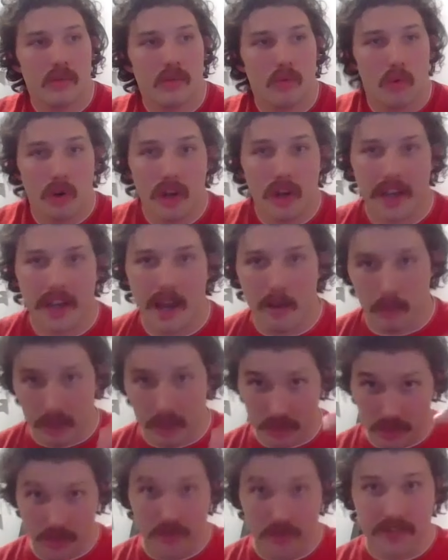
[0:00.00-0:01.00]
work out
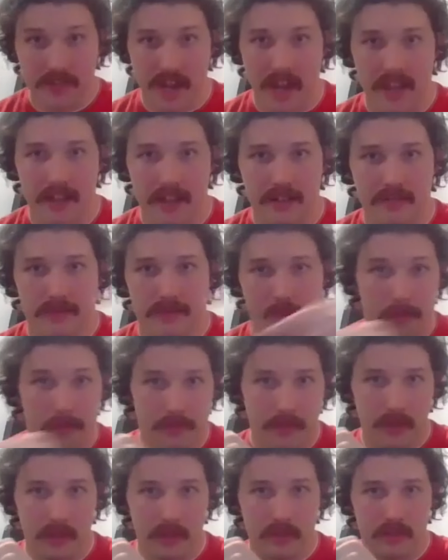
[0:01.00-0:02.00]
what you've taken from
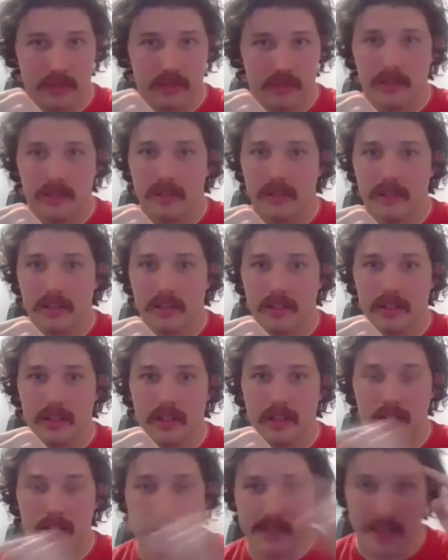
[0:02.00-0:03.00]
Phil
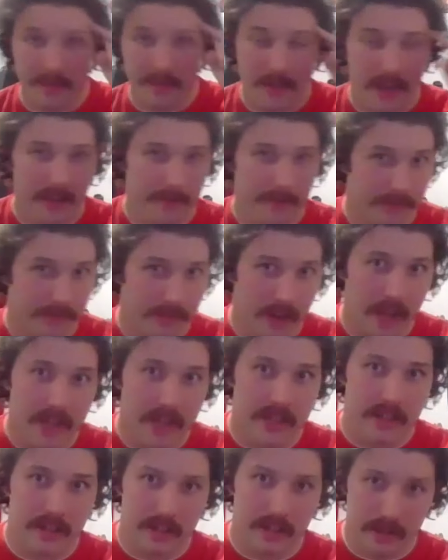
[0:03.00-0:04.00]
and see if I can
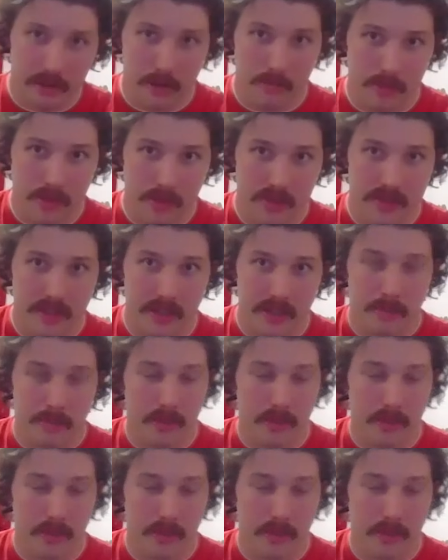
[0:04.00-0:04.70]
find it in your music.